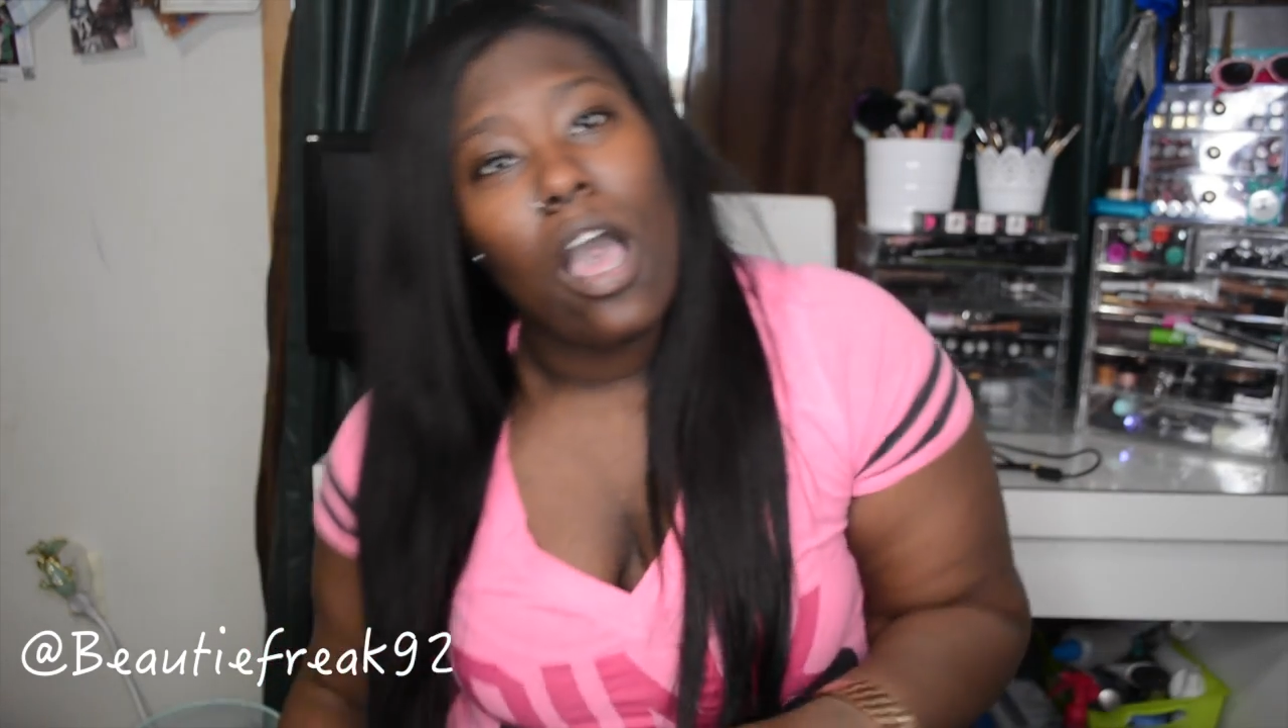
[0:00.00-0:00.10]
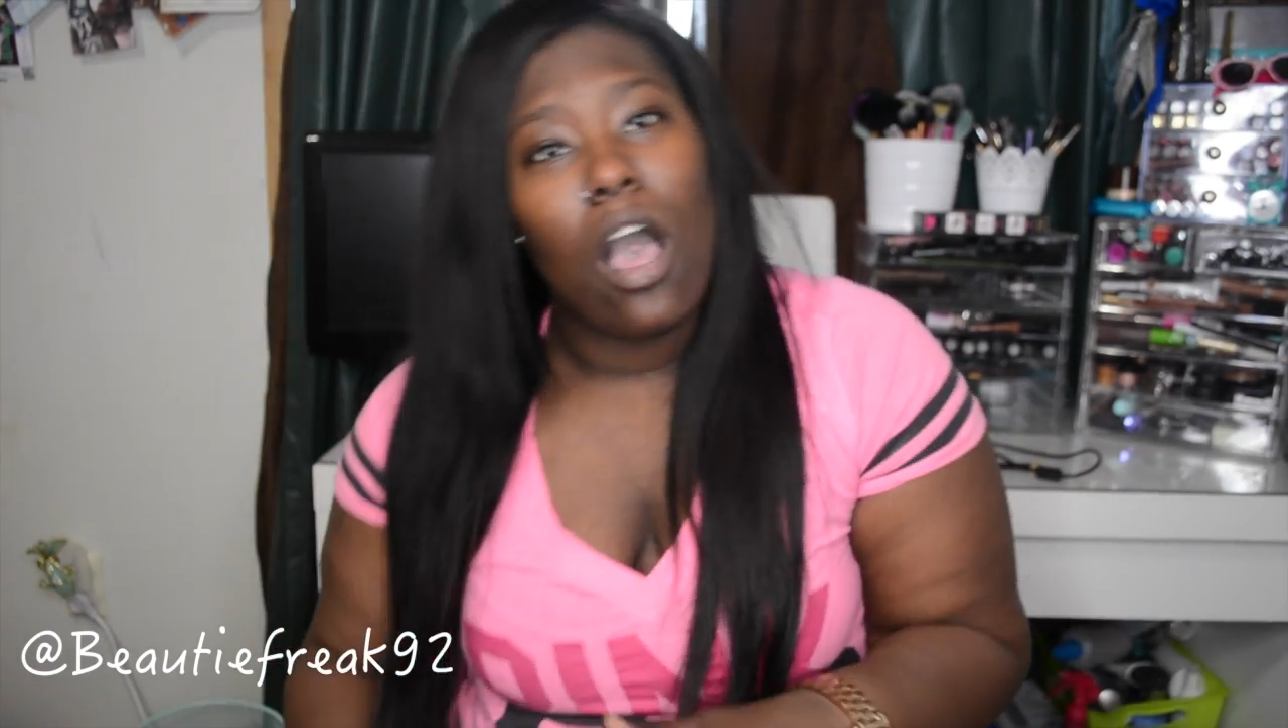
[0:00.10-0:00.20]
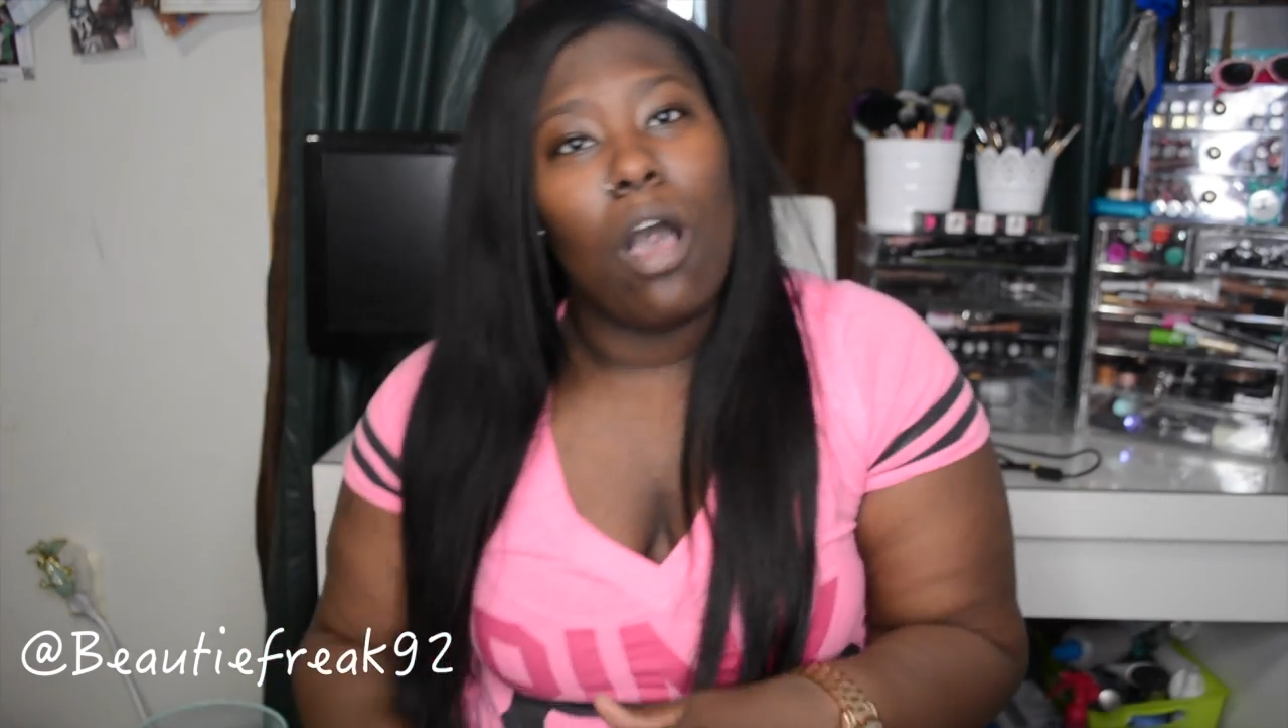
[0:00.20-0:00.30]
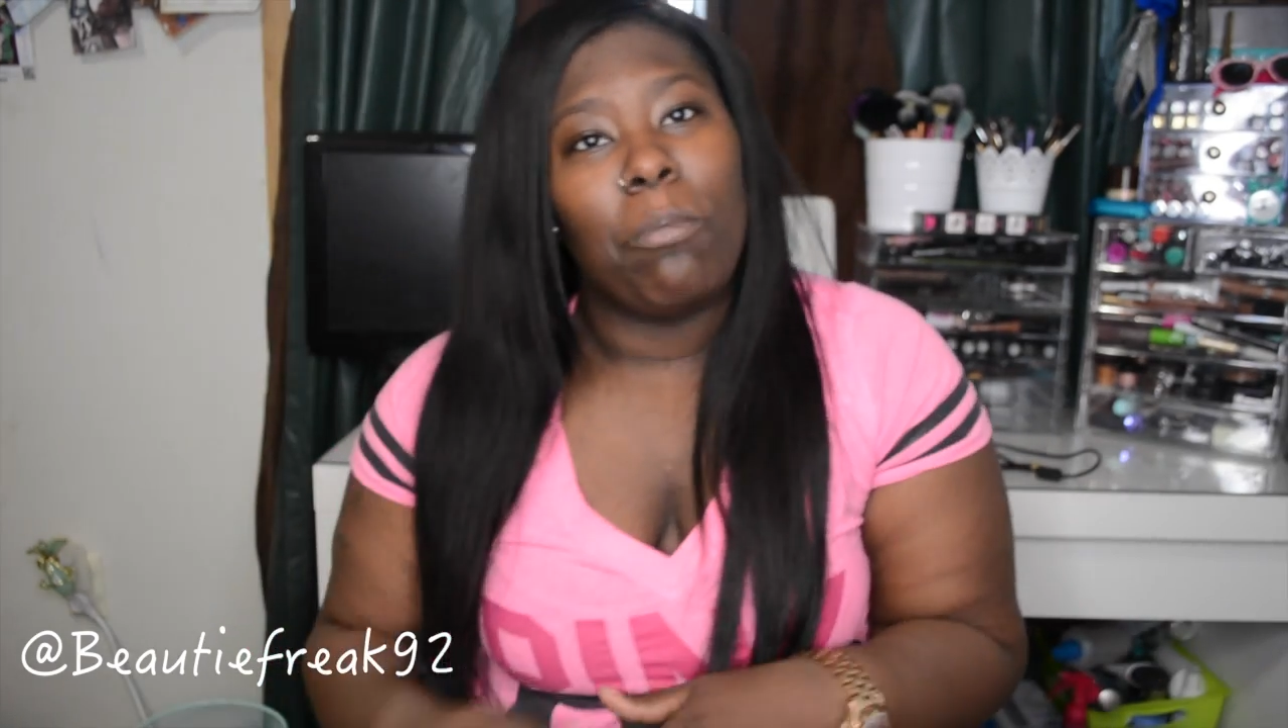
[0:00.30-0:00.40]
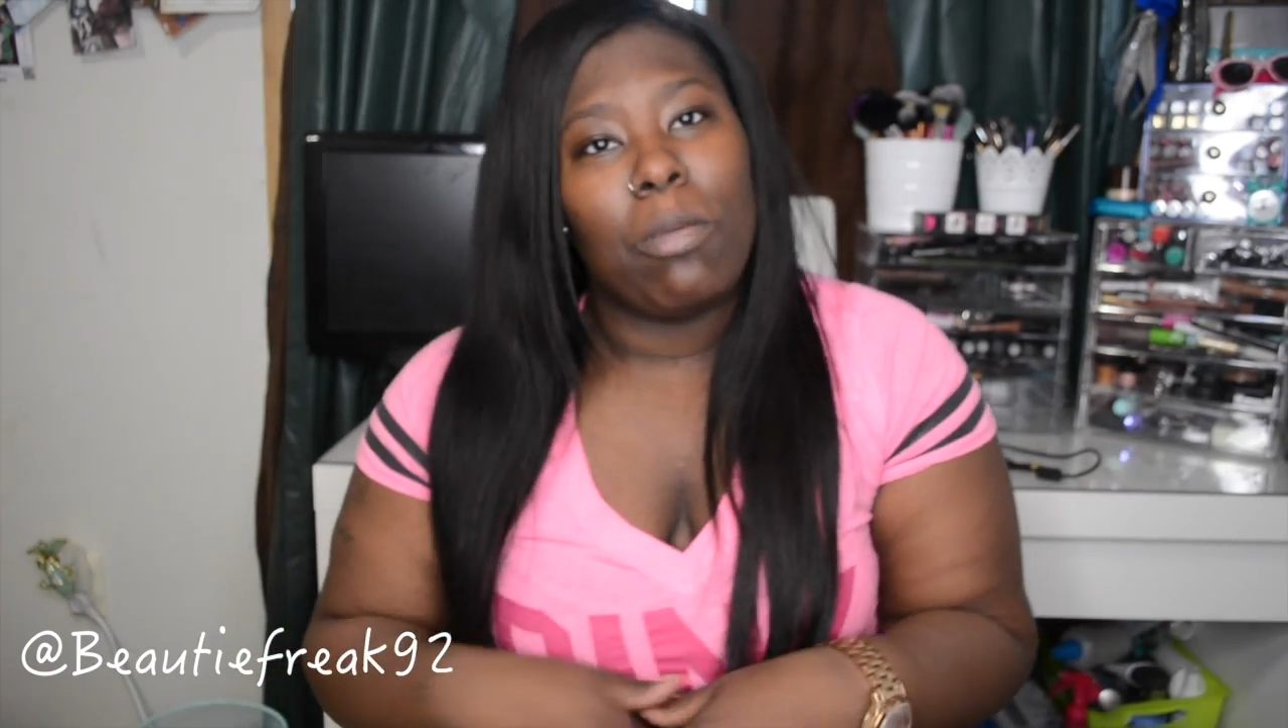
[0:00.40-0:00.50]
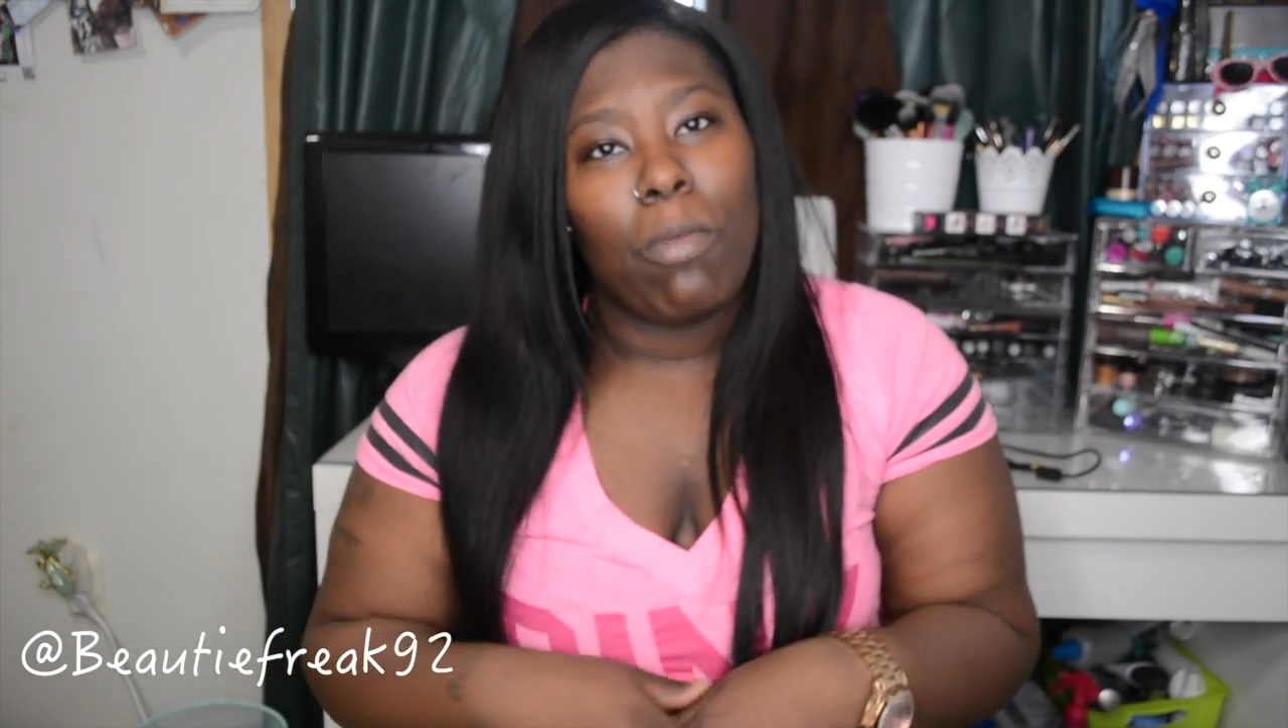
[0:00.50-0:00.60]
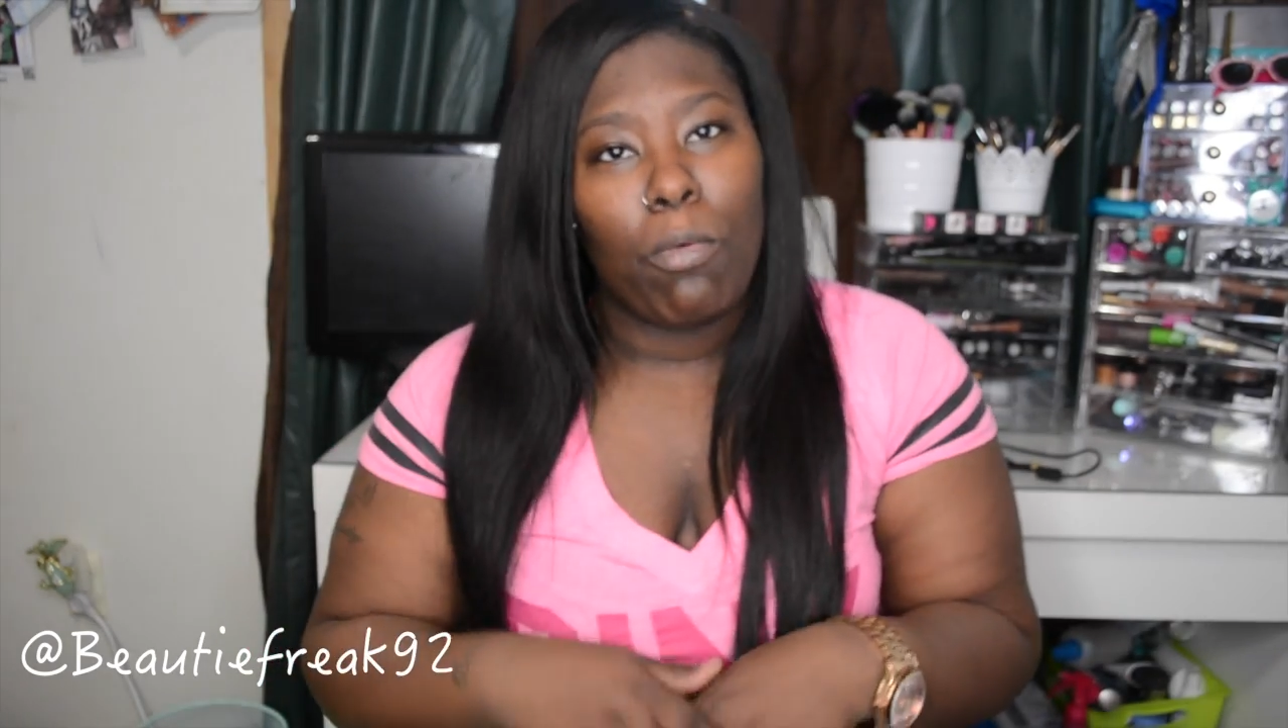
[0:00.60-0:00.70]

Um, me and